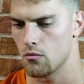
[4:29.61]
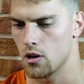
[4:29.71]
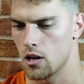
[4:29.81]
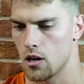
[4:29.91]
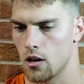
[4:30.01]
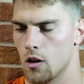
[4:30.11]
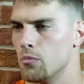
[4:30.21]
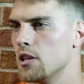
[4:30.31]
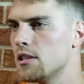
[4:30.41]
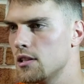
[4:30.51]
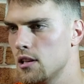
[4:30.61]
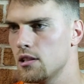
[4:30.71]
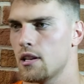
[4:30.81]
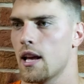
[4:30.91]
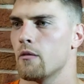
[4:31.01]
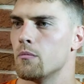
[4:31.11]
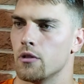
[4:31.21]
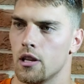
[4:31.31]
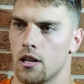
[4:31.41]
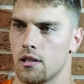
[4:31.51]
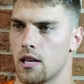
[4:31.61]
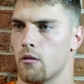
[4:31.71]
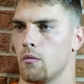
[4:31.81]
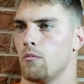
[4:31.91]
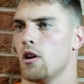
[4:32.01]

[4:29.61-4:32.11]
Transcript: our blitzes and how we blitz, how we